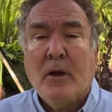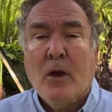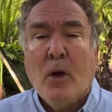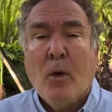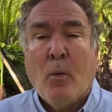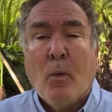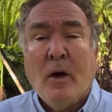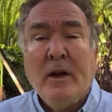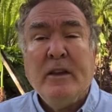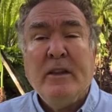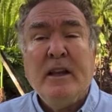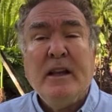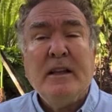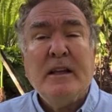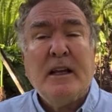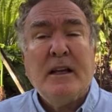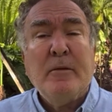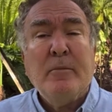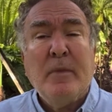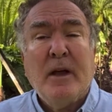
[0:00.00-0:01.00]
One thing
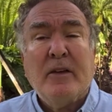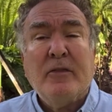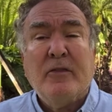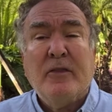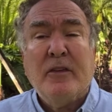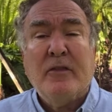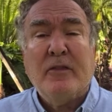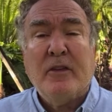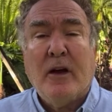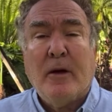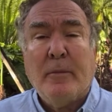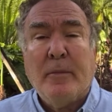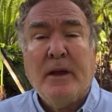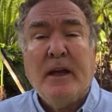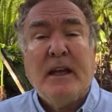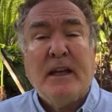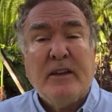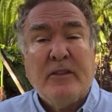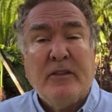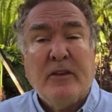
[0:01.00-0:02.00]
that can mess this up
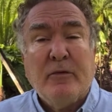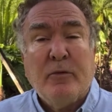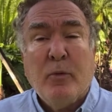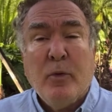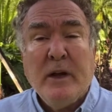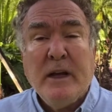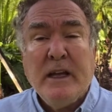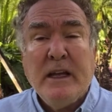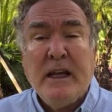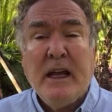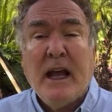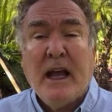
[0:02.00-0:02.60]
is if we,